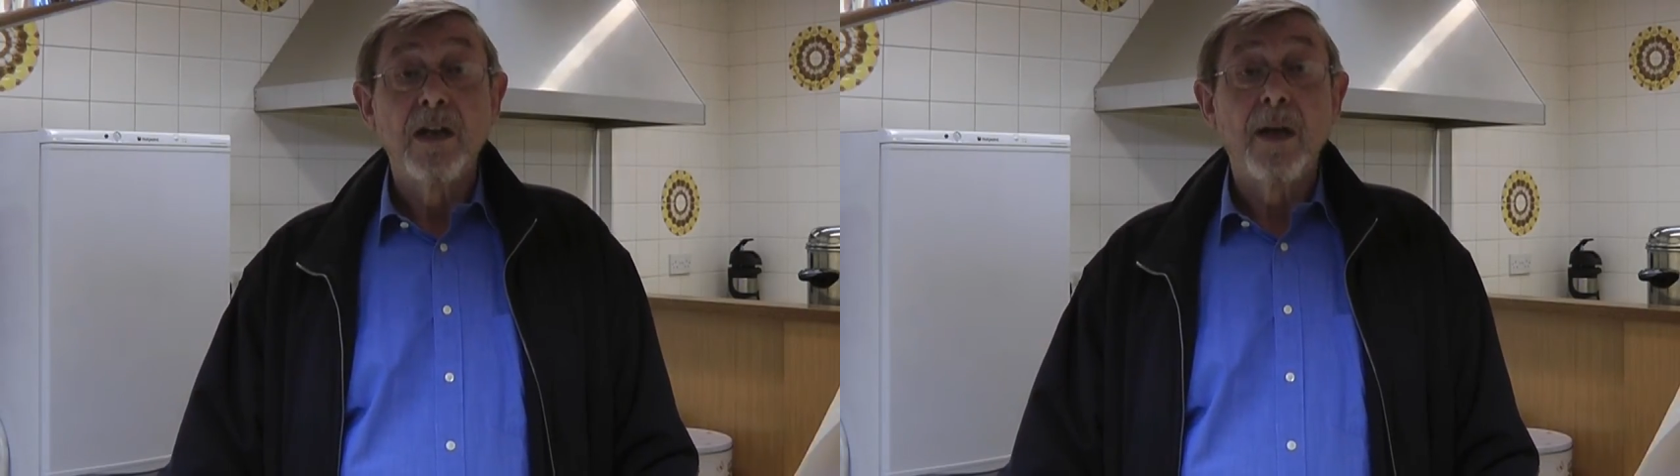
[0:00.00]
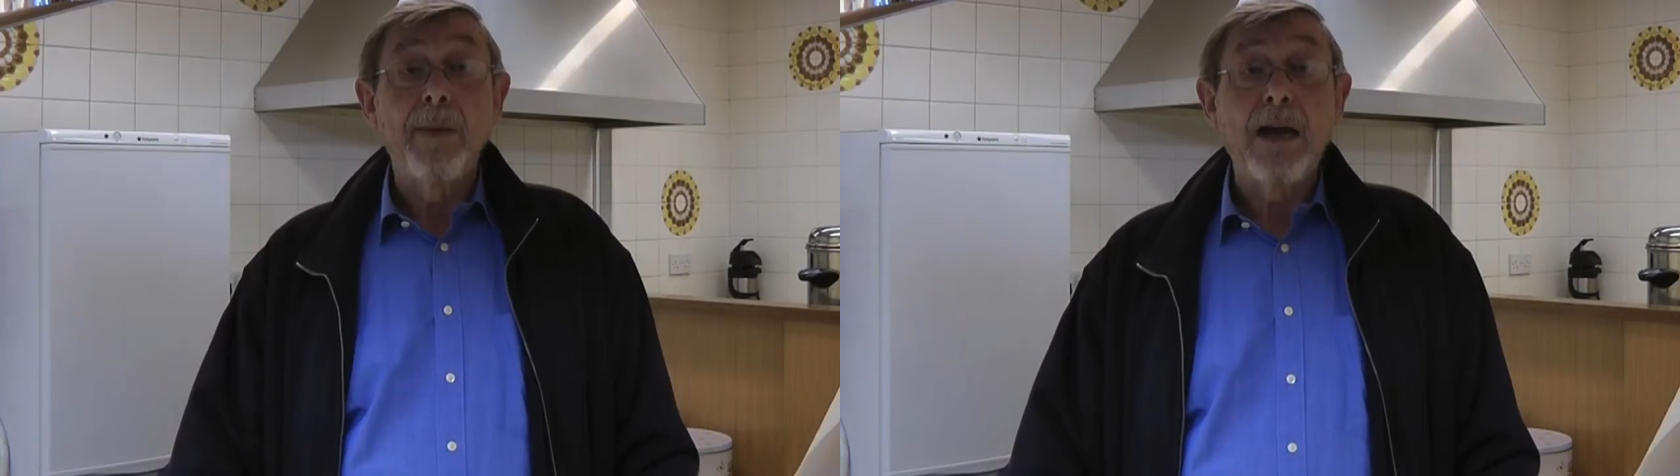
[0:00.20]

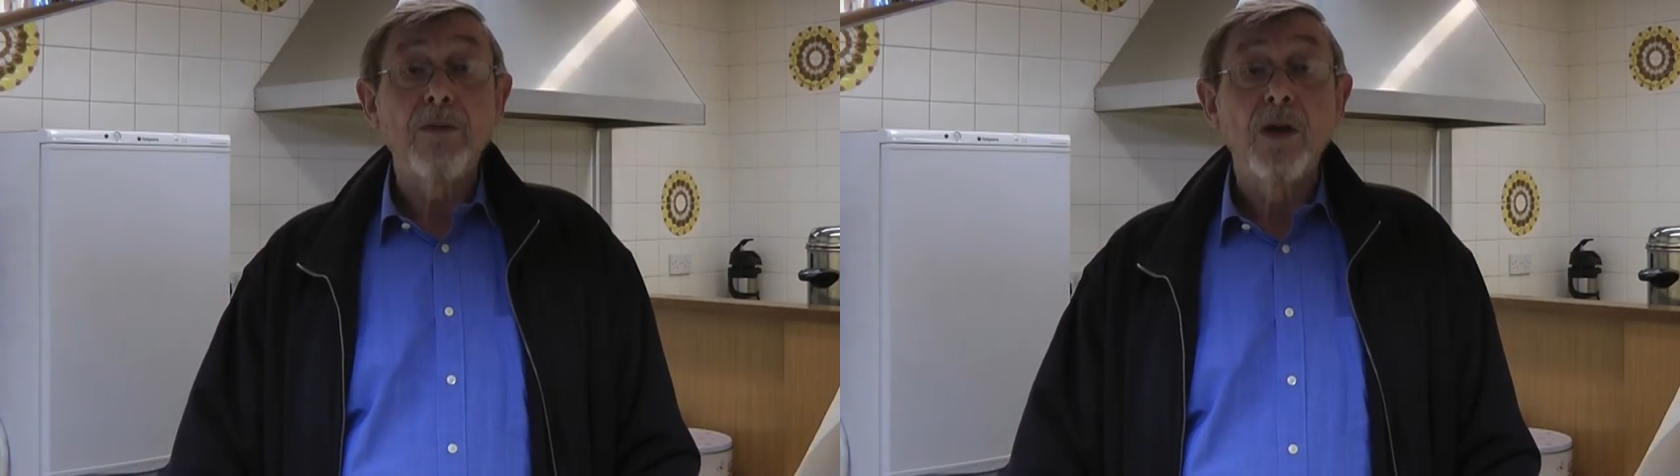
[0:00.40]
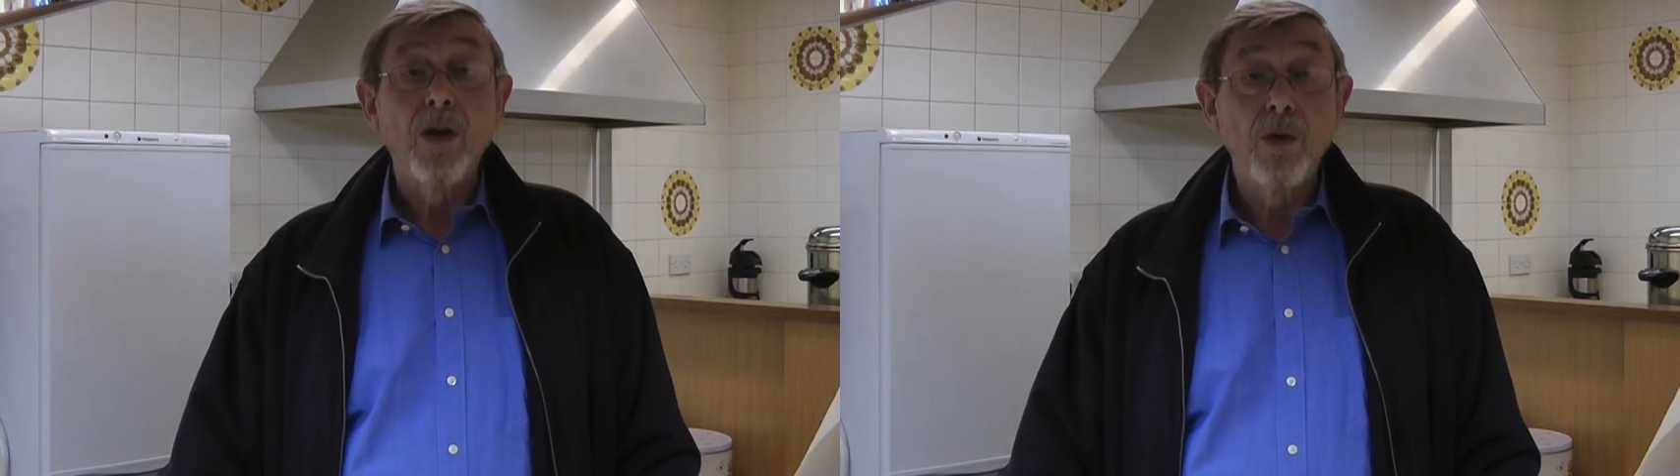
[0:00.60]

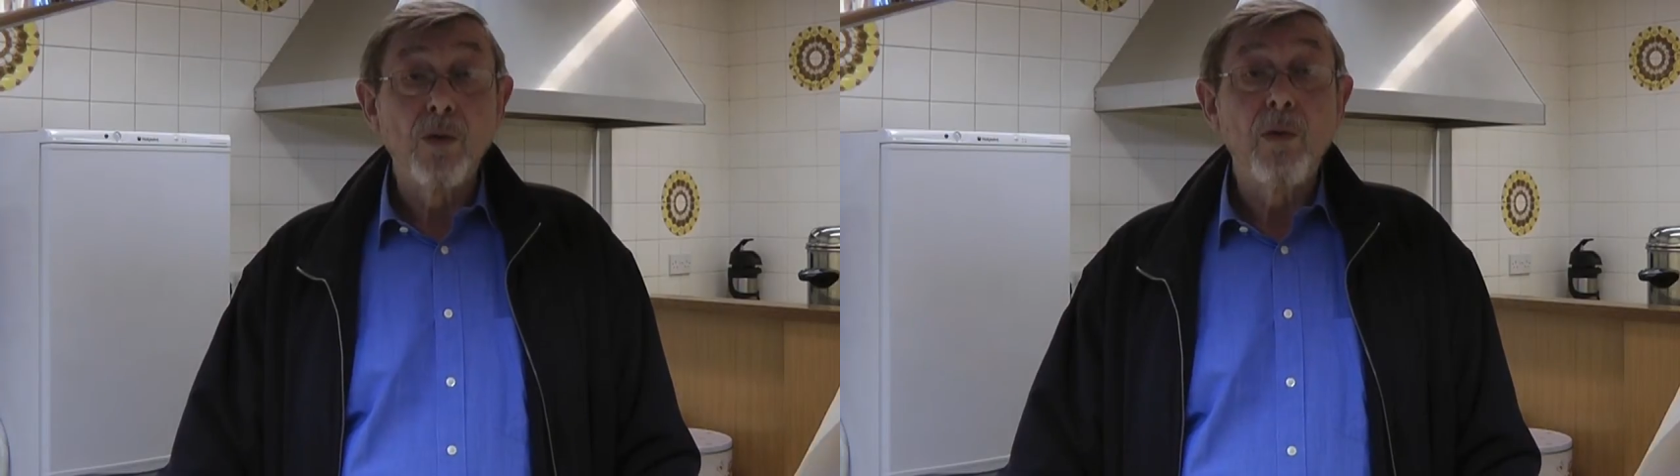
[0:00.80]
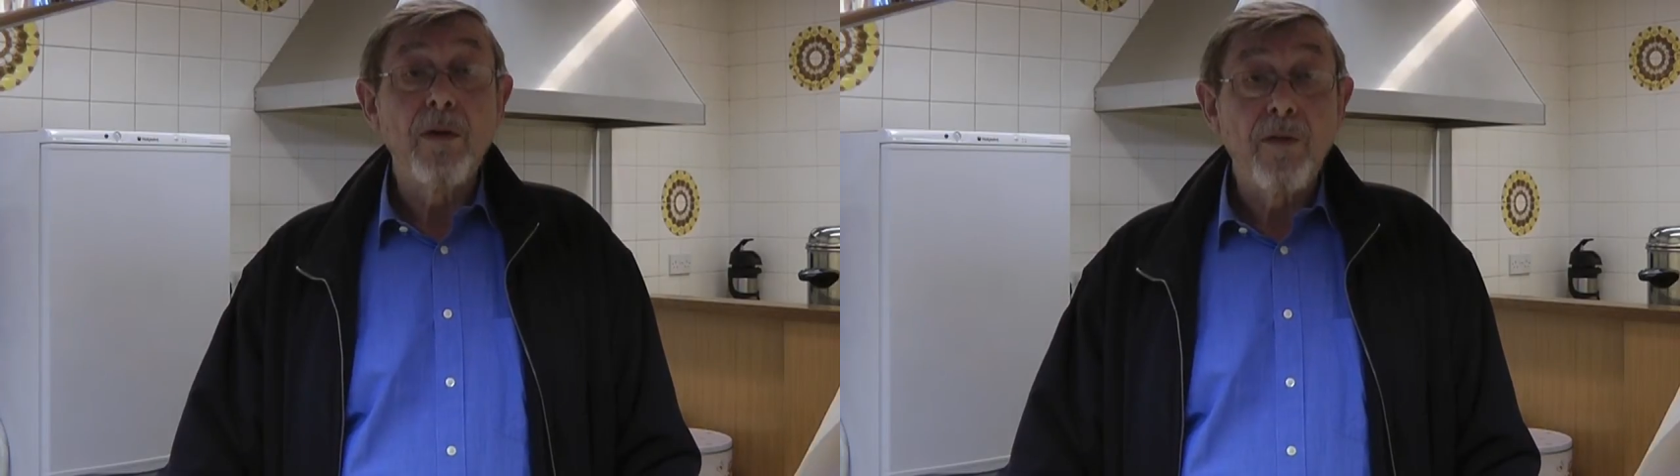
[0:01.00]
about
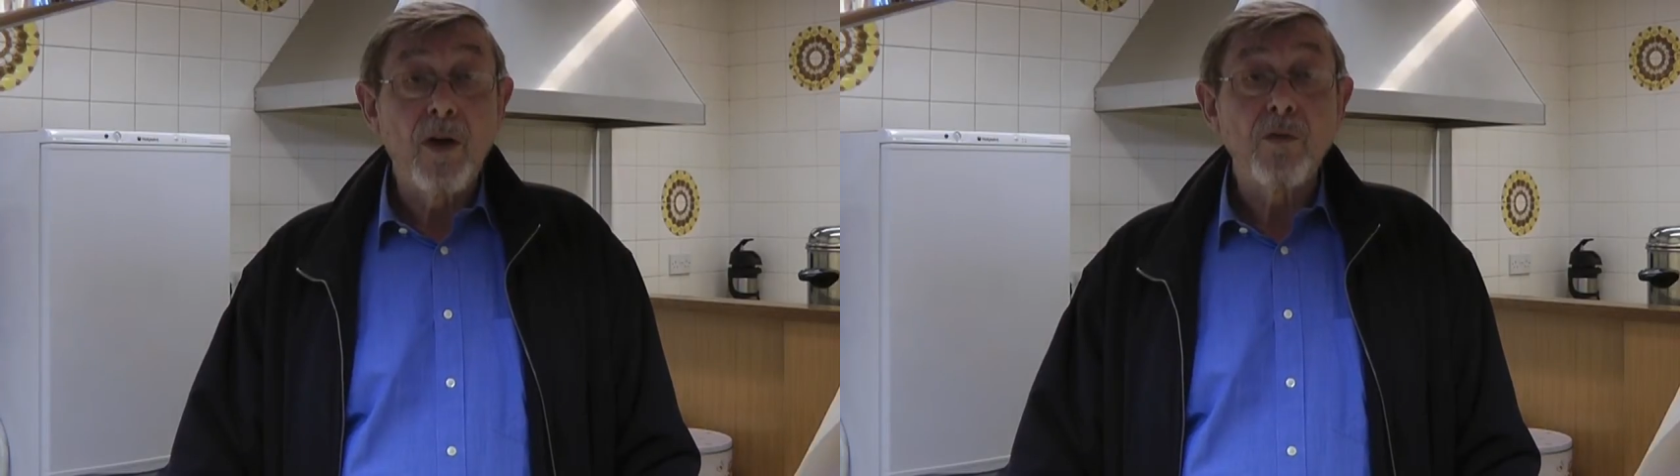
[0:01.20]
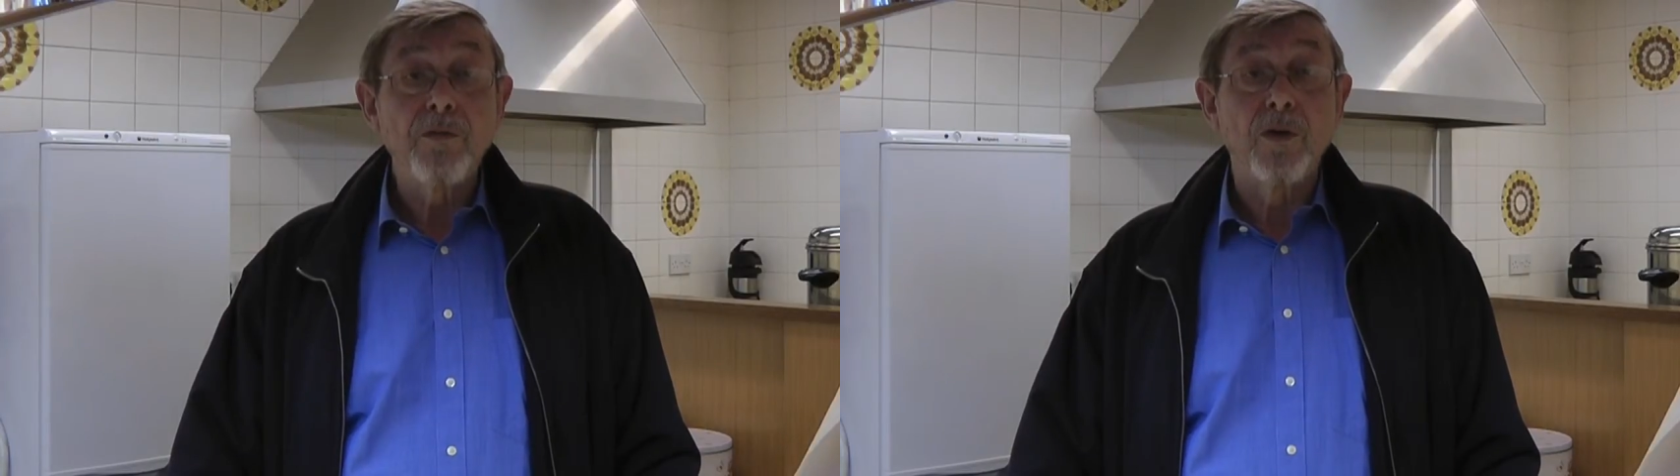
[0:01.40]
who we
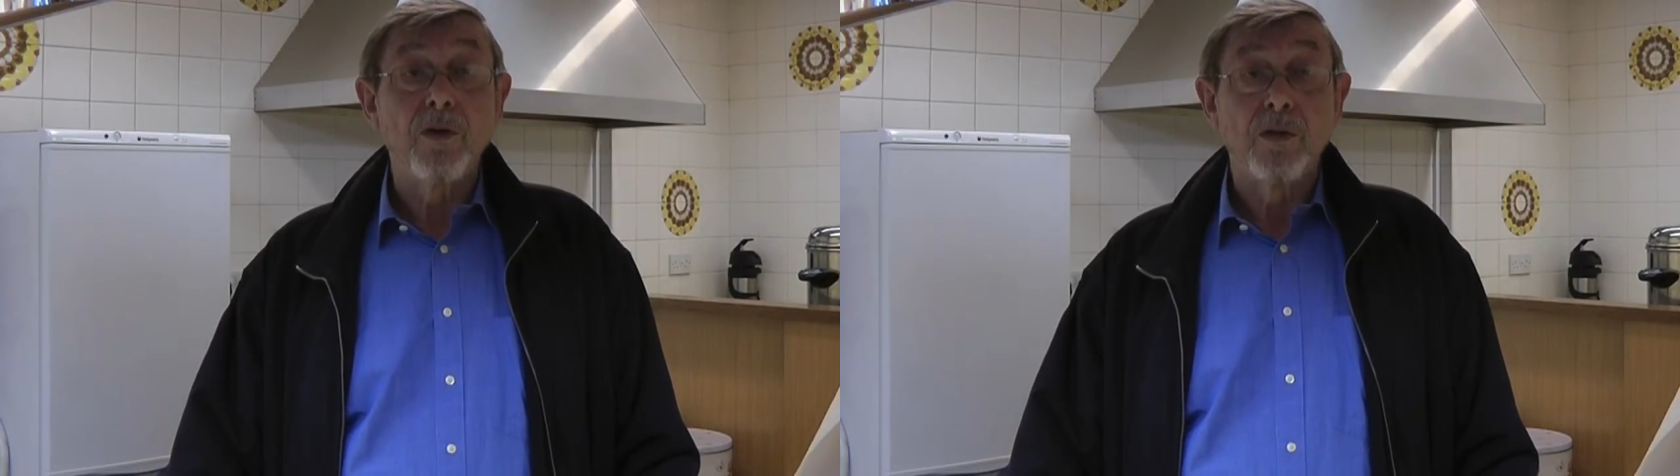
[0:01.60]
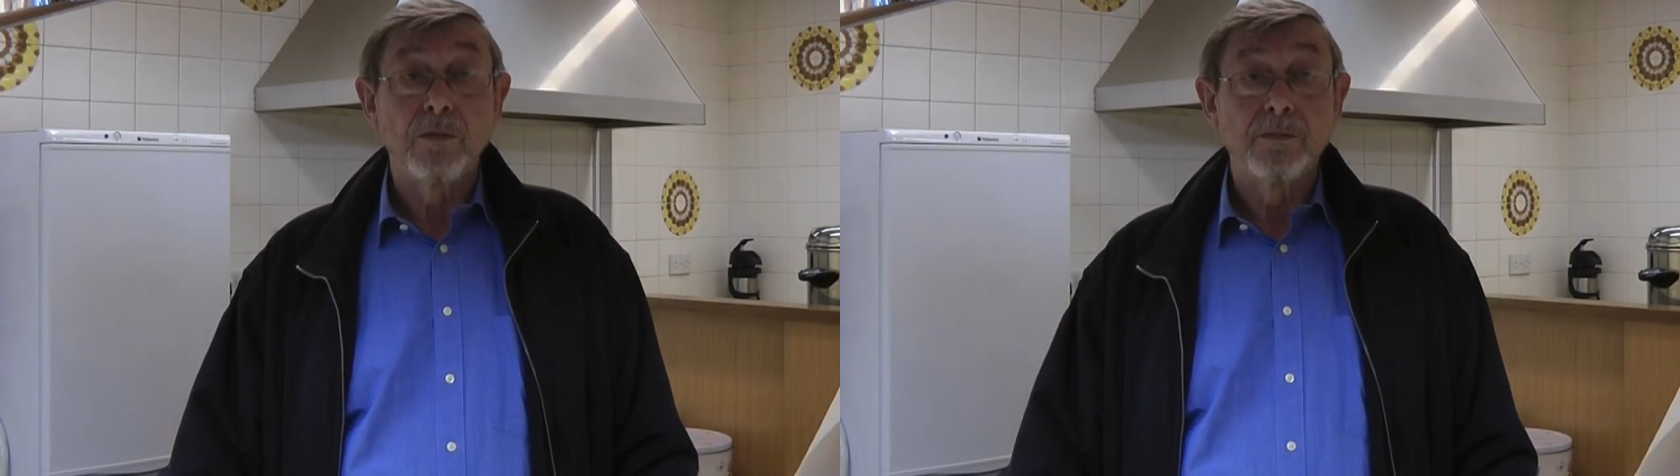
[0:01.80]
vote
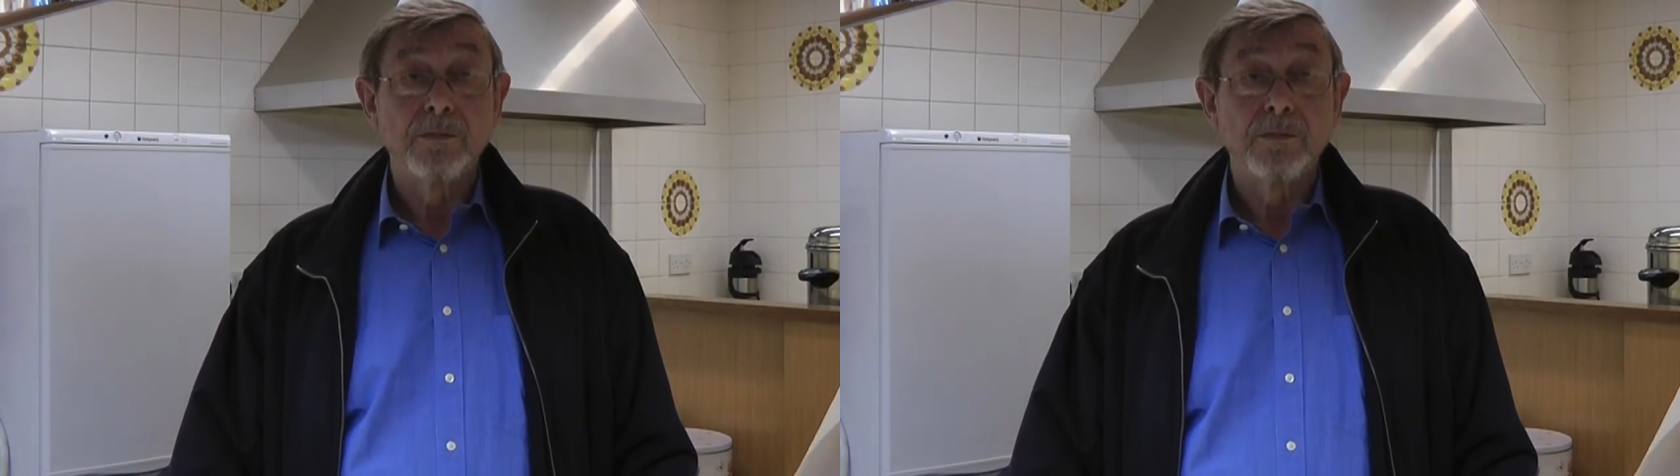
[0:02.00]
for.